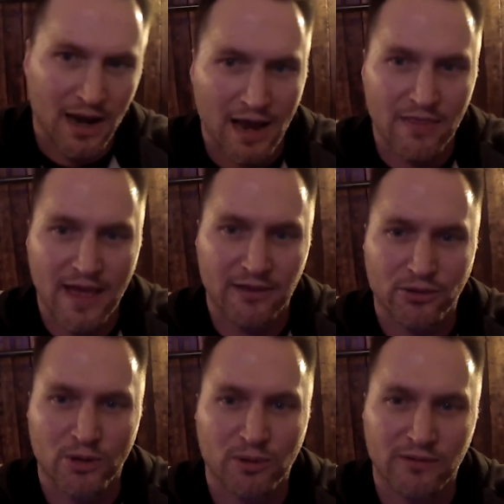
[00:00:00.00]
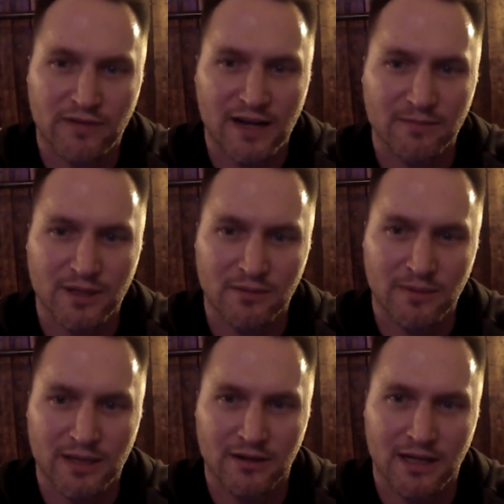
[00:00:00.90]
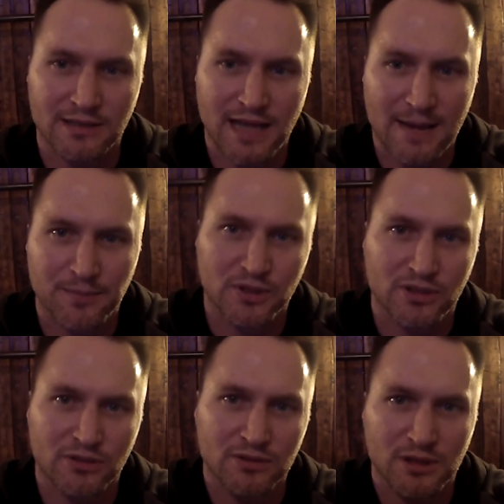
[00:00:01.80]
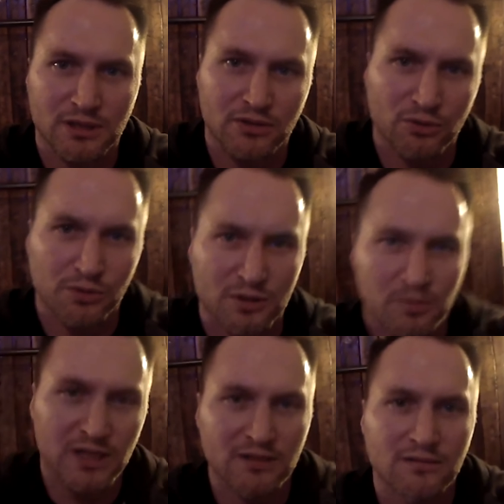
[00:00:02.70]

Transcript: And that 3.5 millimeter adapter turns it into USB,